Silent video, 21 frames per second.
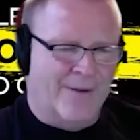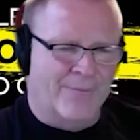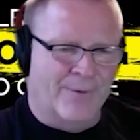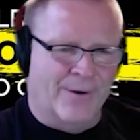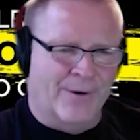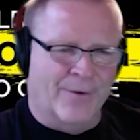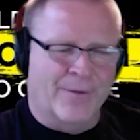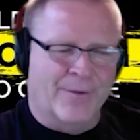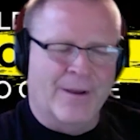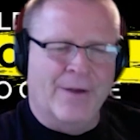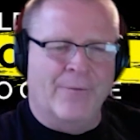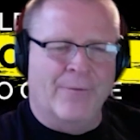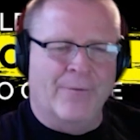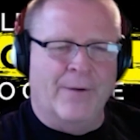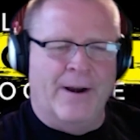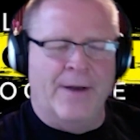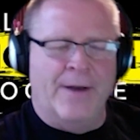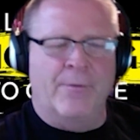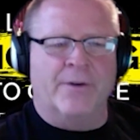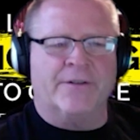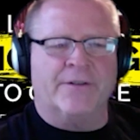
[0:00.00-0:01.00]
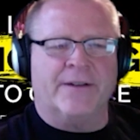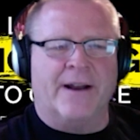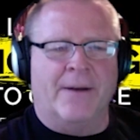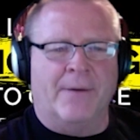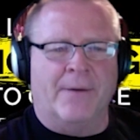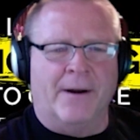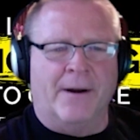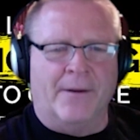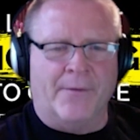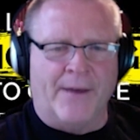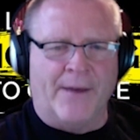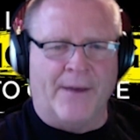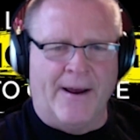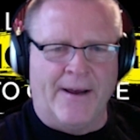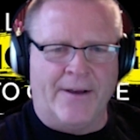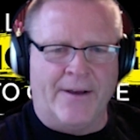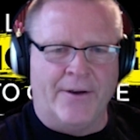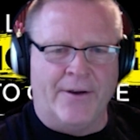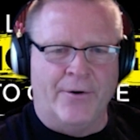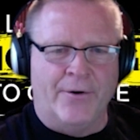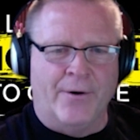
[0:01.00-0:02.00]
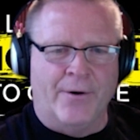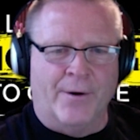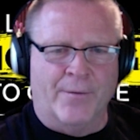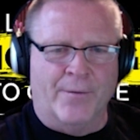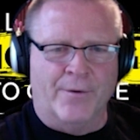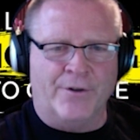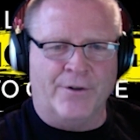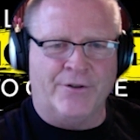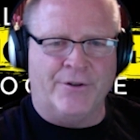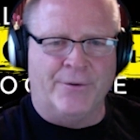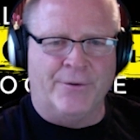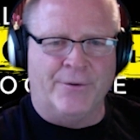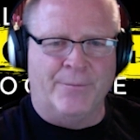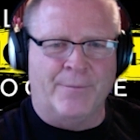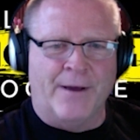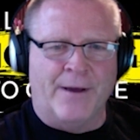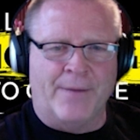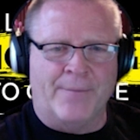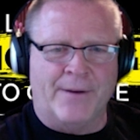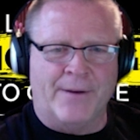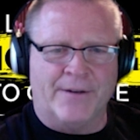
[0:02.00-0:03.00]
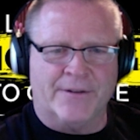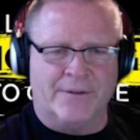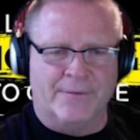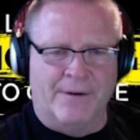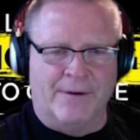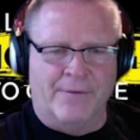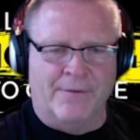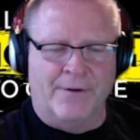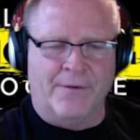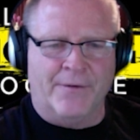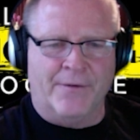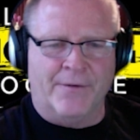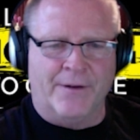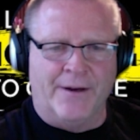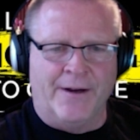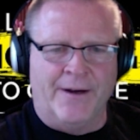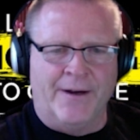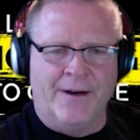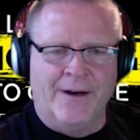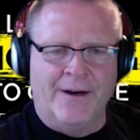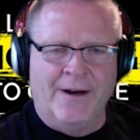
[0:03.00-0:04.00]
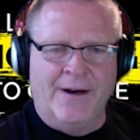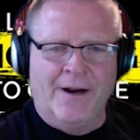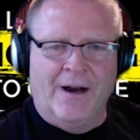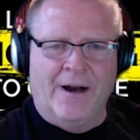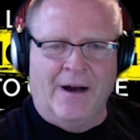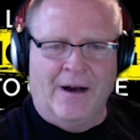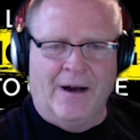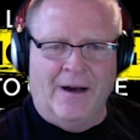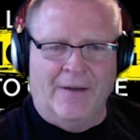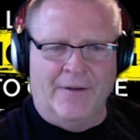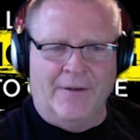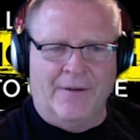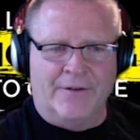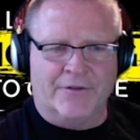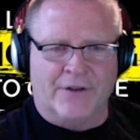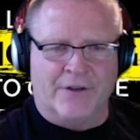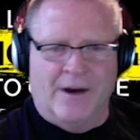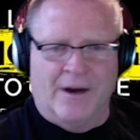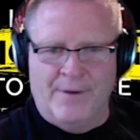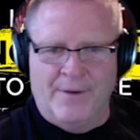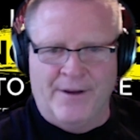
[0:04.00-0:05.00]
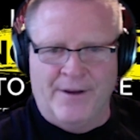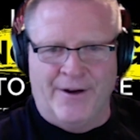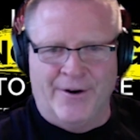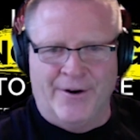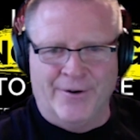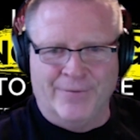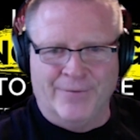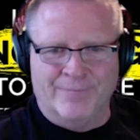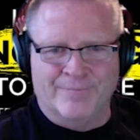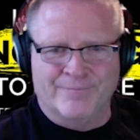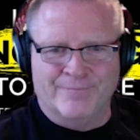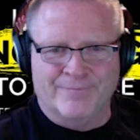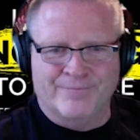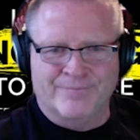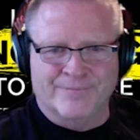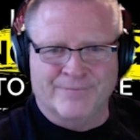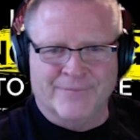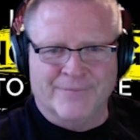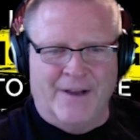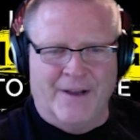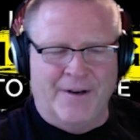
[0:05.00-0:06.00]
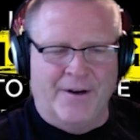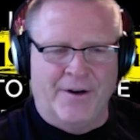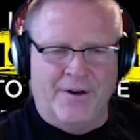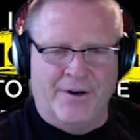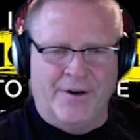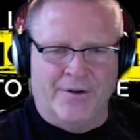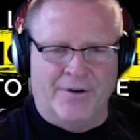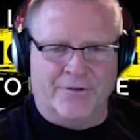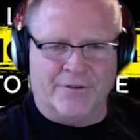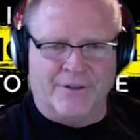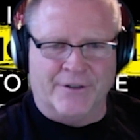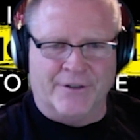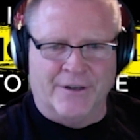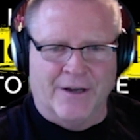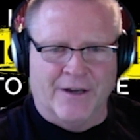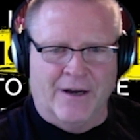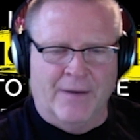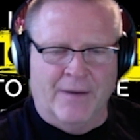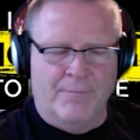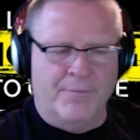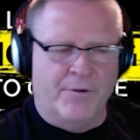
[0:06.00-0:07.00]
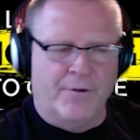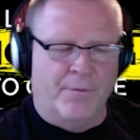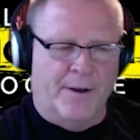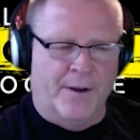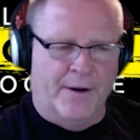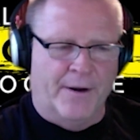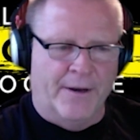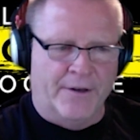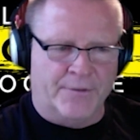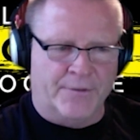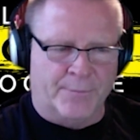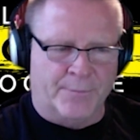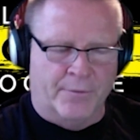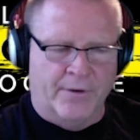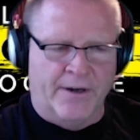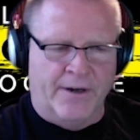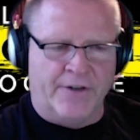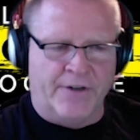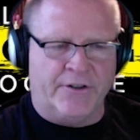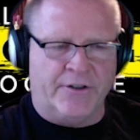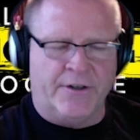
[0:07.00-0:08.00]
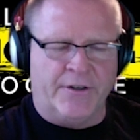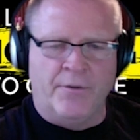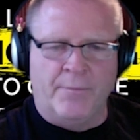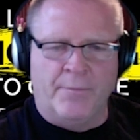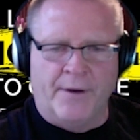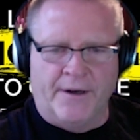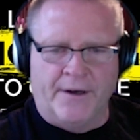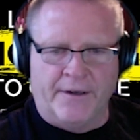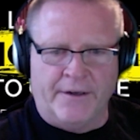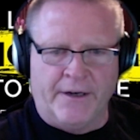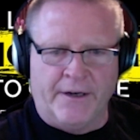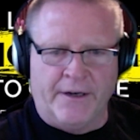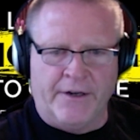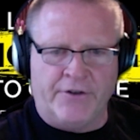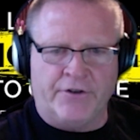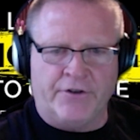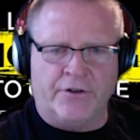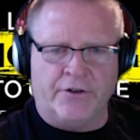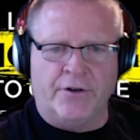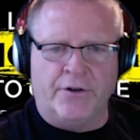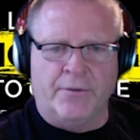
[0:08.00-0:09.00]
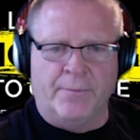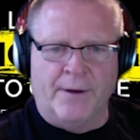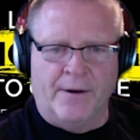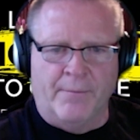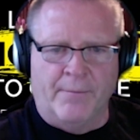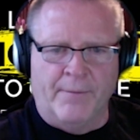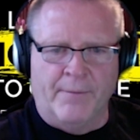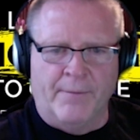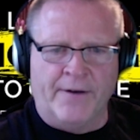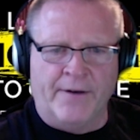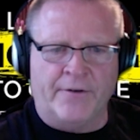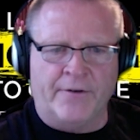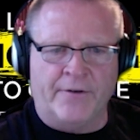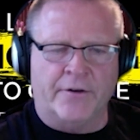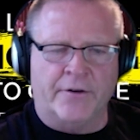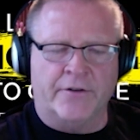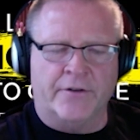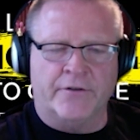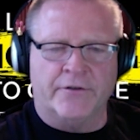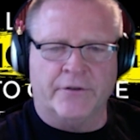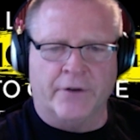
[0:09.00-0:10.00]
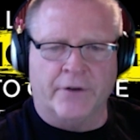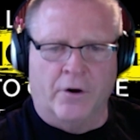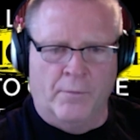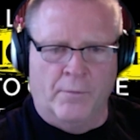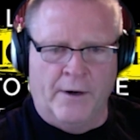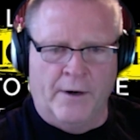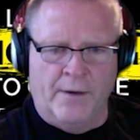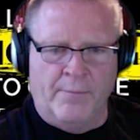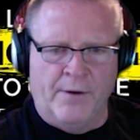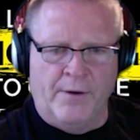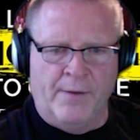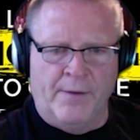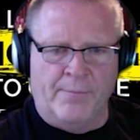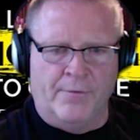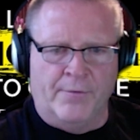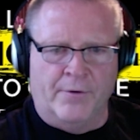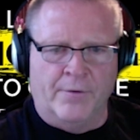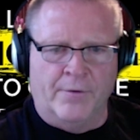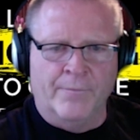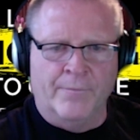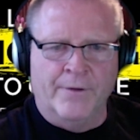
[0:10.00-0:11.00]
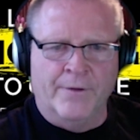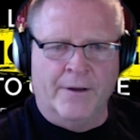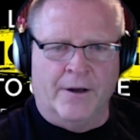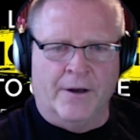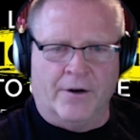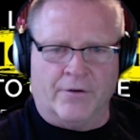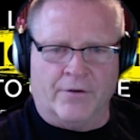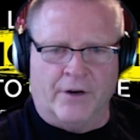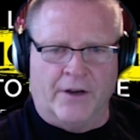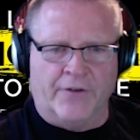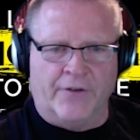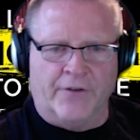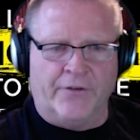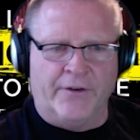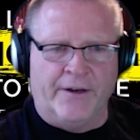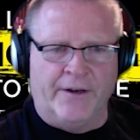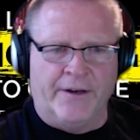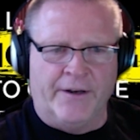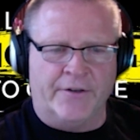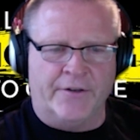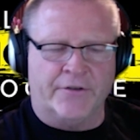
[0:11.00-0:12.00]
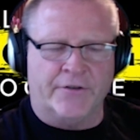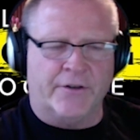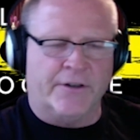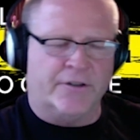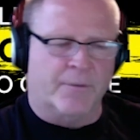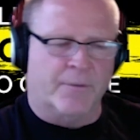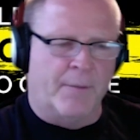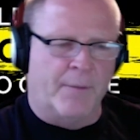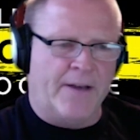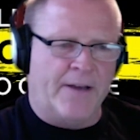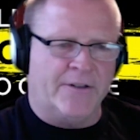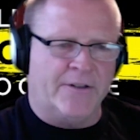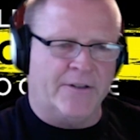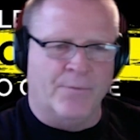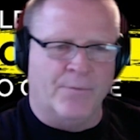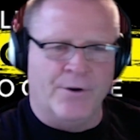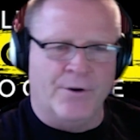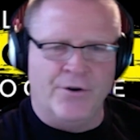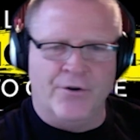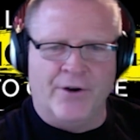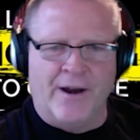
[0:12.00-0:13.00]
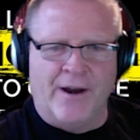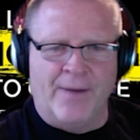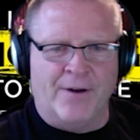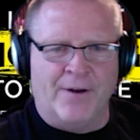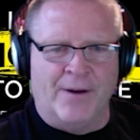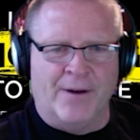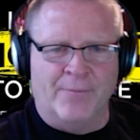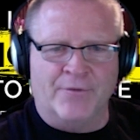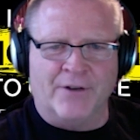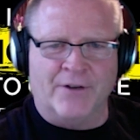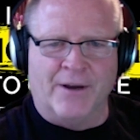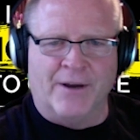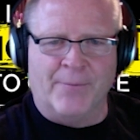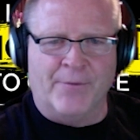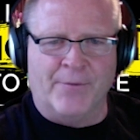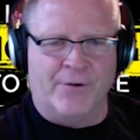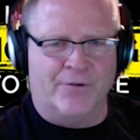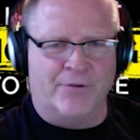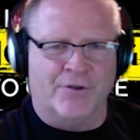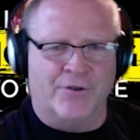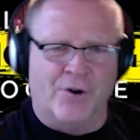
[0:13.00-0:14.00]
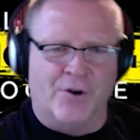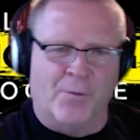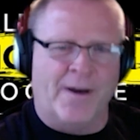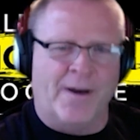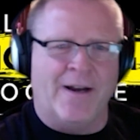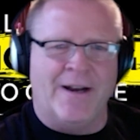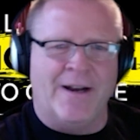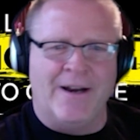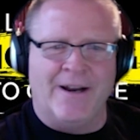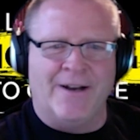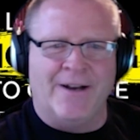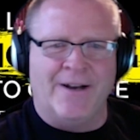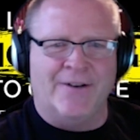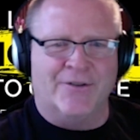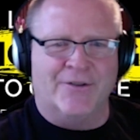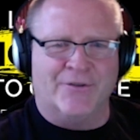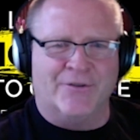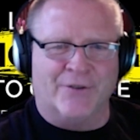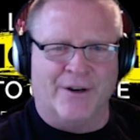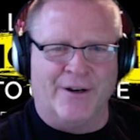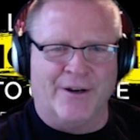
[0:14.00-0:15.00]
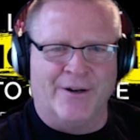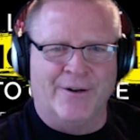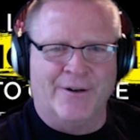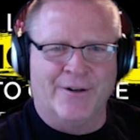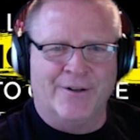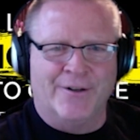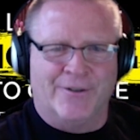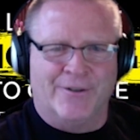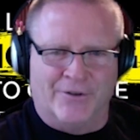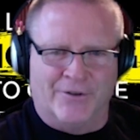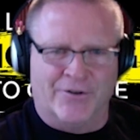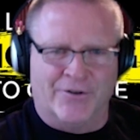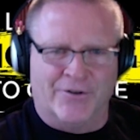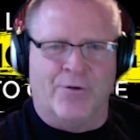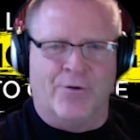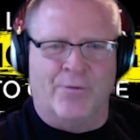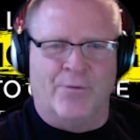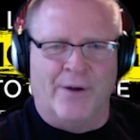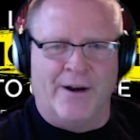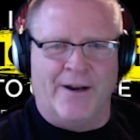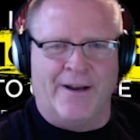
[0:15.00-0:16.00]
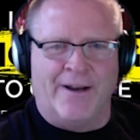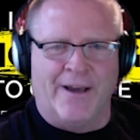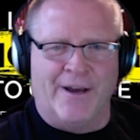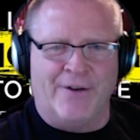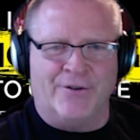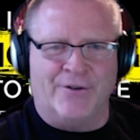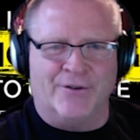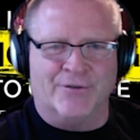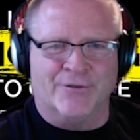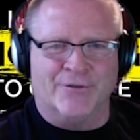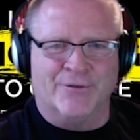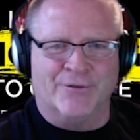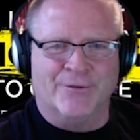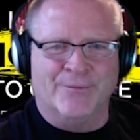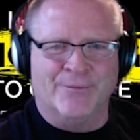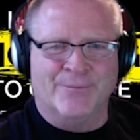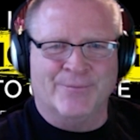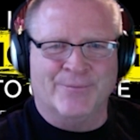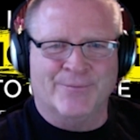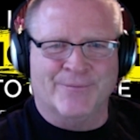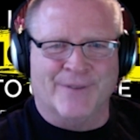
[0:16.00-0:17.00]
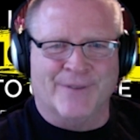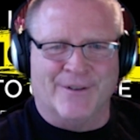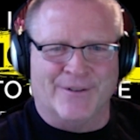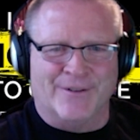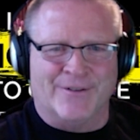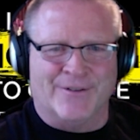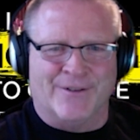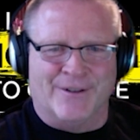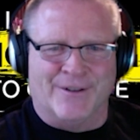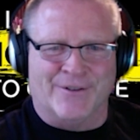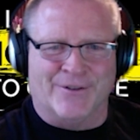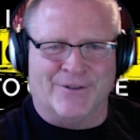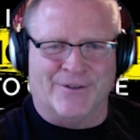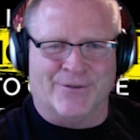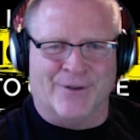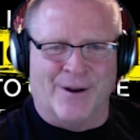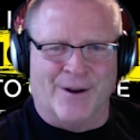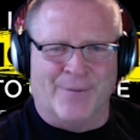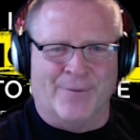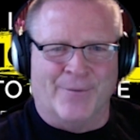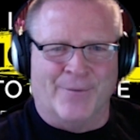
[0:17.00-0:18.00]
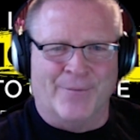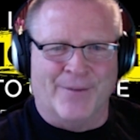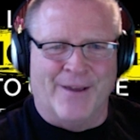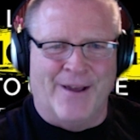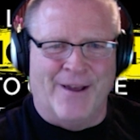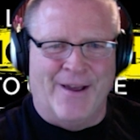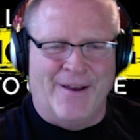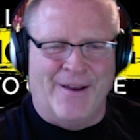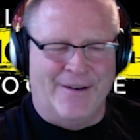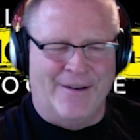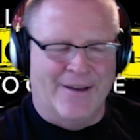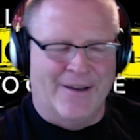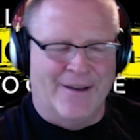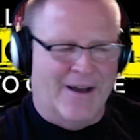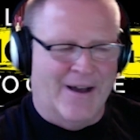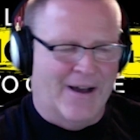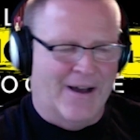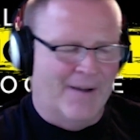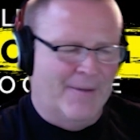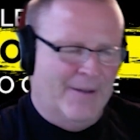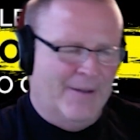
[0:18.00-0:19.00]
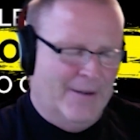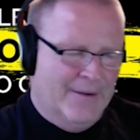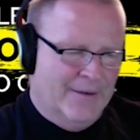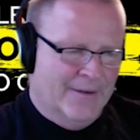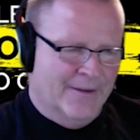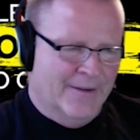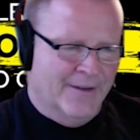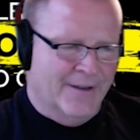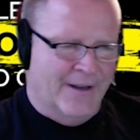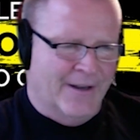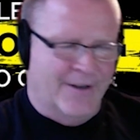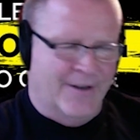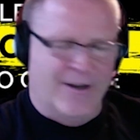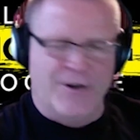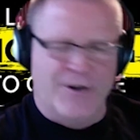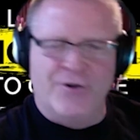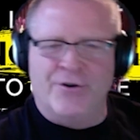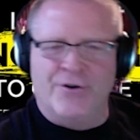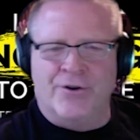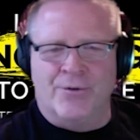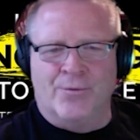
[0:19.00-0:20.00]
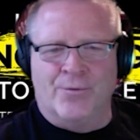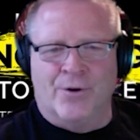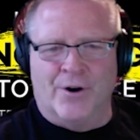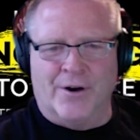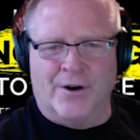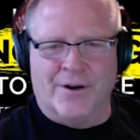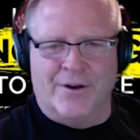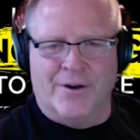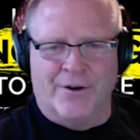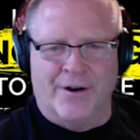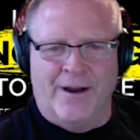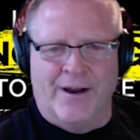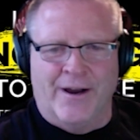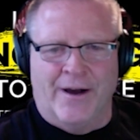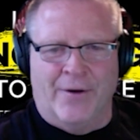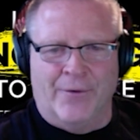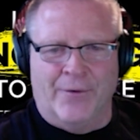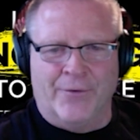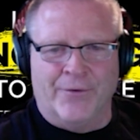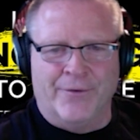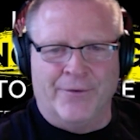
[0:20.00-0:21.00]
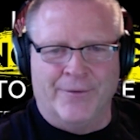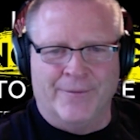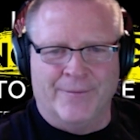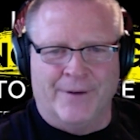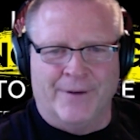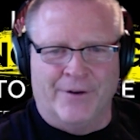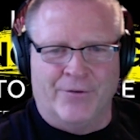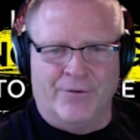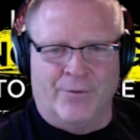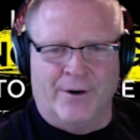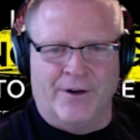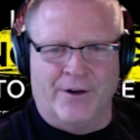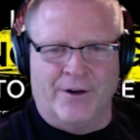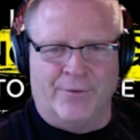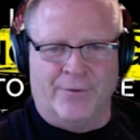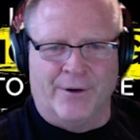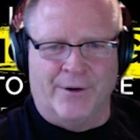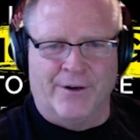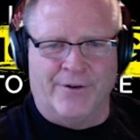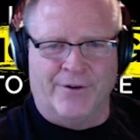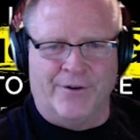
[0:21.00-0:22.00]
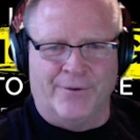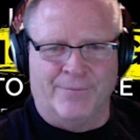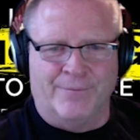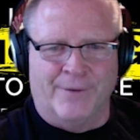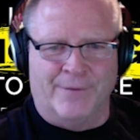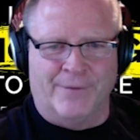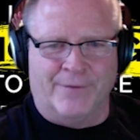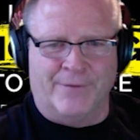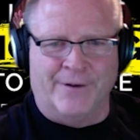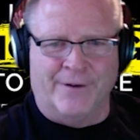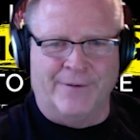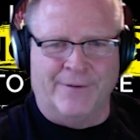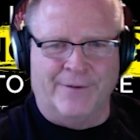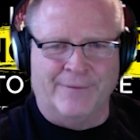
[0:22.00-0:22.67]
Well, Randy, once again, I want to thank you. I want to wish you best of everything this coming year and in the years to come. You've been an inspiration. You've been a teacher. You've been a mentor to so many people across the industry. It's amazing when your name comes up. There's nobody in the industry doesn't know who Randy Gage is. It's incredible. And continue good work, good health in 2022, my friend.